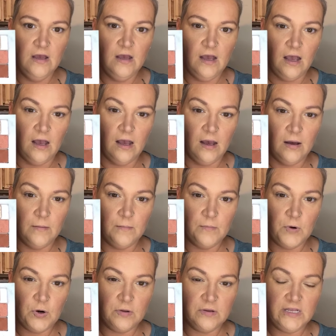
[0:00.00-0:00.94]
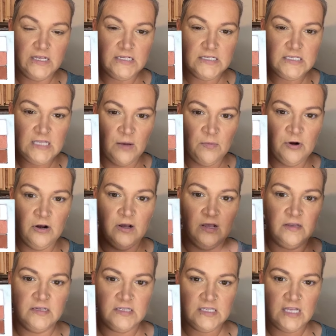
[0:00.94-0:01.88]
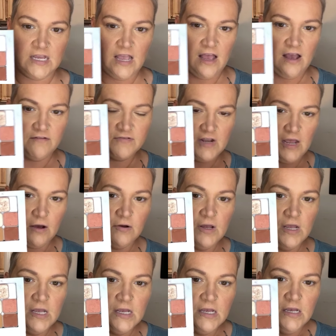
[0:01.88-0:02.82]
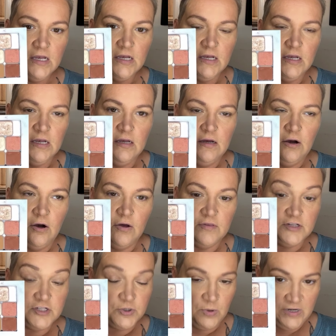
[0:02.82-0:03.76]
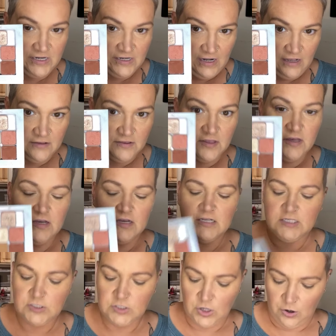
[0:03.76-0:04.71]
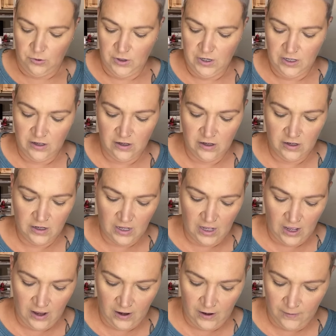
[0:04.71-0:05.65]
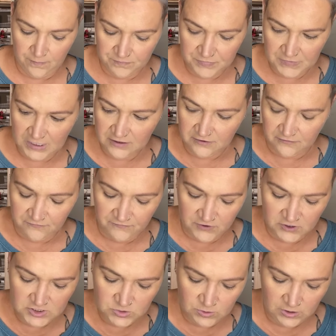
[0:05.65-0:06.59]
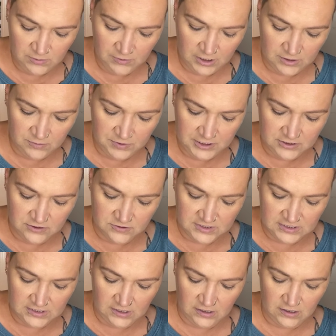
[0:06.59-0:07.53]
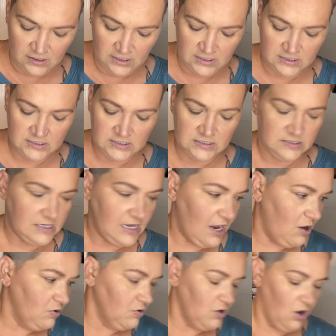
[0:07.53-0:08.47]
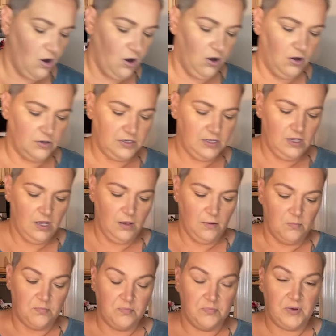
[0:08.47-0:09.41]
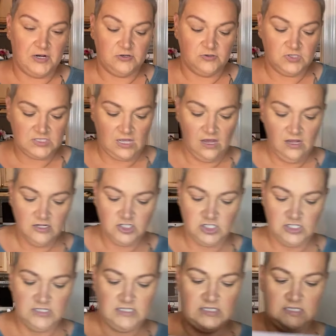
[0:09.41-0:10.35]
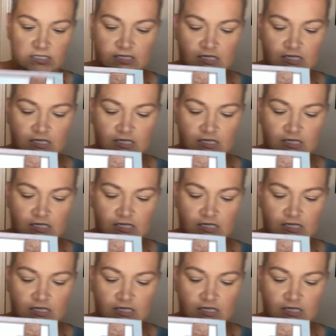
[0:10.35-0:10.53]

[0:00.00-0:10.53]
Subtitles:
early summer, and then second half now on the 29th. So the first one I'm going to be using is now called Butterscotch. It's this